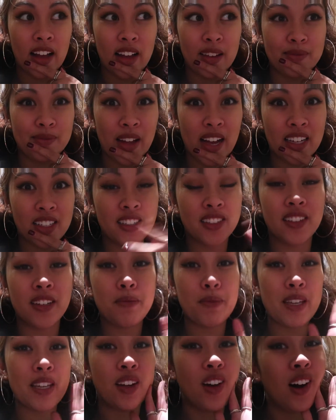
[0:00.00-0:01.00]
I'm actually
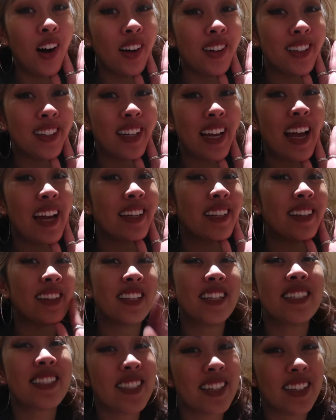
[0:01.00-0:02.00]
going to meet Connor and
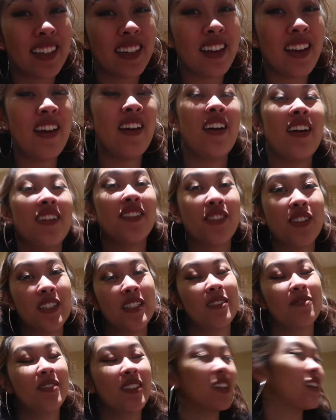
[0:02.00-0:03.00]
Alyssa for
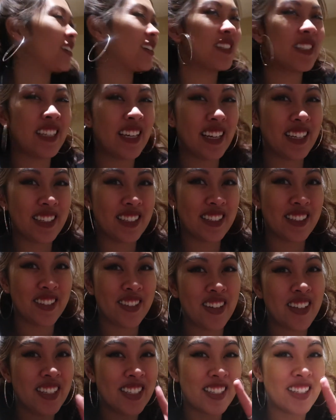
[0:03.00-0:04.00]
some girls night. So
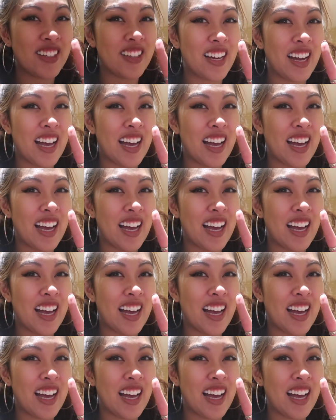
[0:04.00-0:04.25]
I'll see you